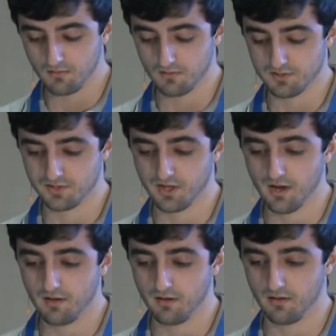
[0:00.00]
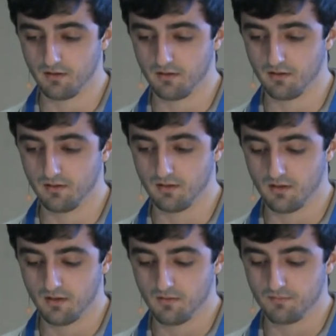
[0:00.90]
Scanner
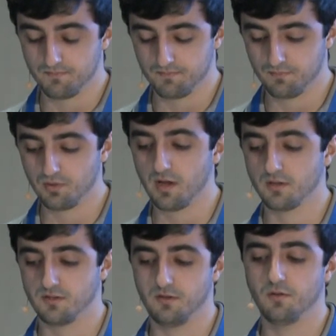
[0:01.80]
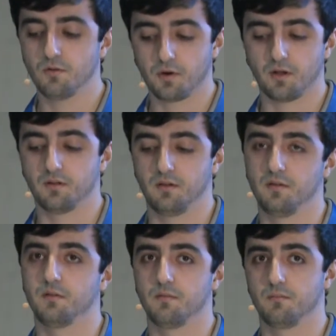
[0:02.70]
plugs the URL
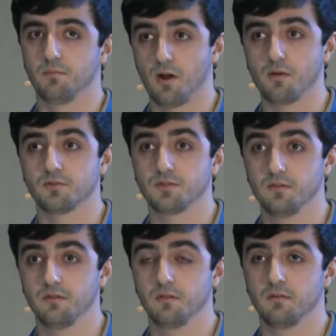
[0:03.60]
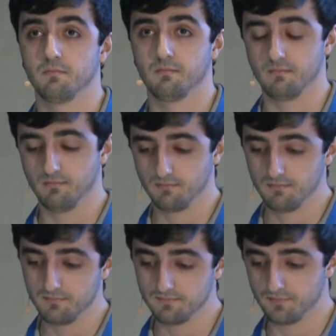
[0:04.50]
in browser,
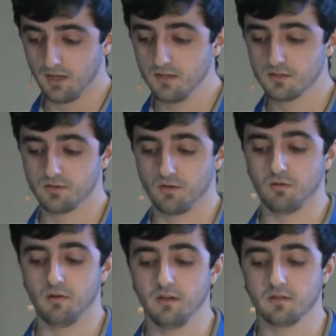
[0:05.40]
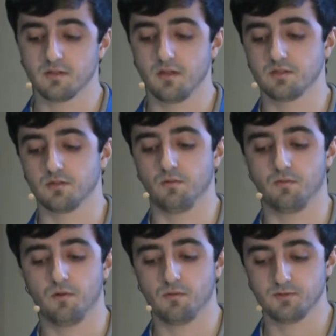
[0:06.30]
hits all links, hits all
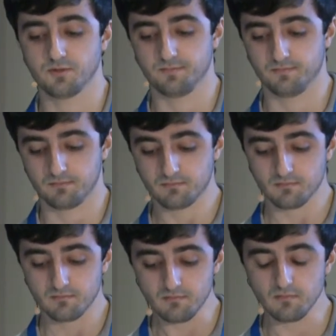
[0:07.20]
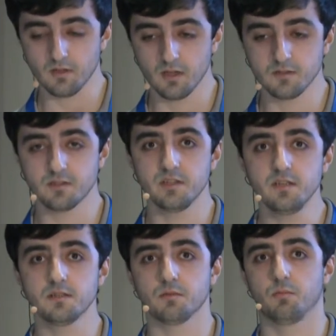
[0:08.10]
forms, and
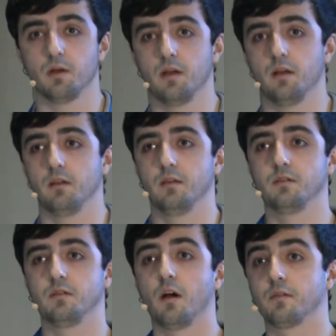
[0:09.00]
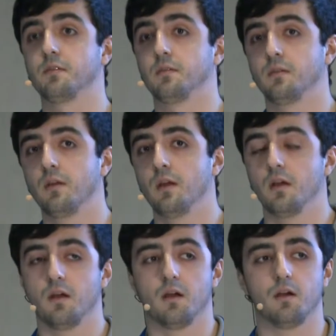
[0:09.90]
sees where it got,
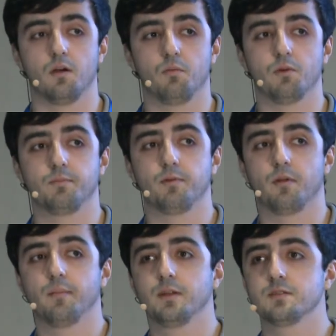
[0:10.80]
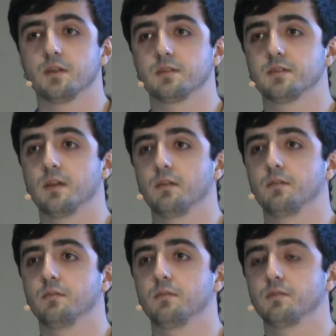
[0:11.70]
what parameters are
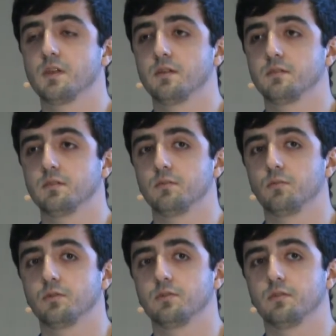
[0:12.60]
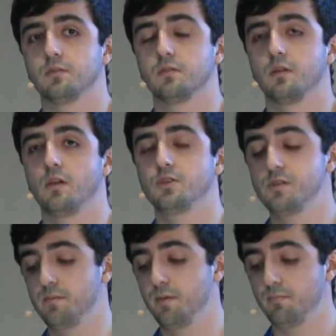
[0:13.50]
sent, what
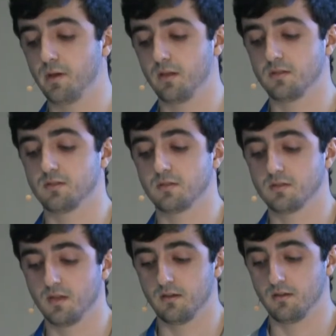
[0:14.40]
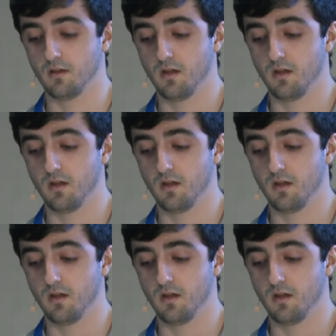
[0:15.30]
HTTP packets are sent.